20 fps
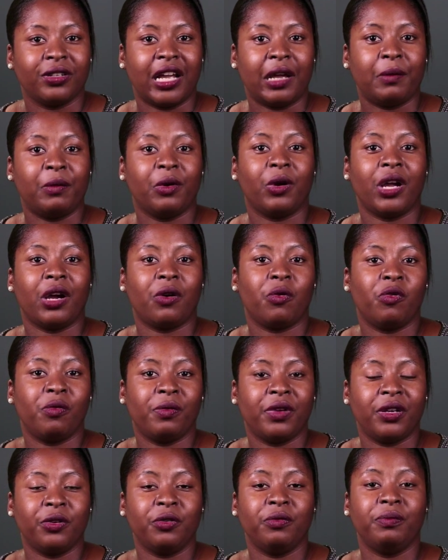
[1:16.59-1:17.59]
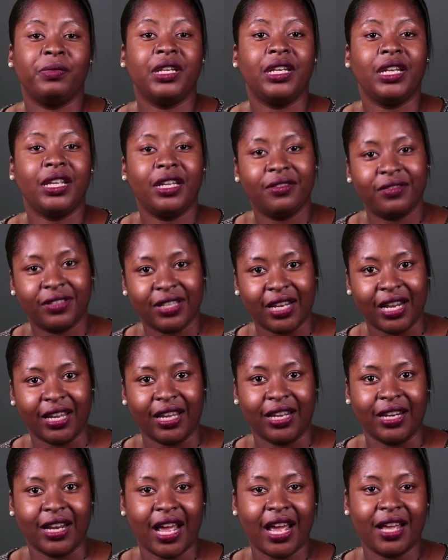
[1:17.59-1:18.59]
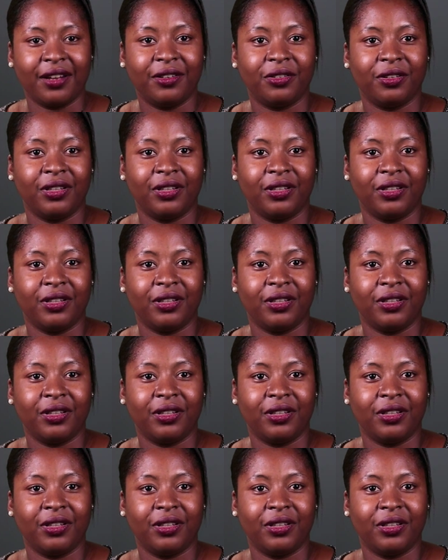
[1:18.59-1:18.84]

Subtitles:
I'm a young woman who believes that I can add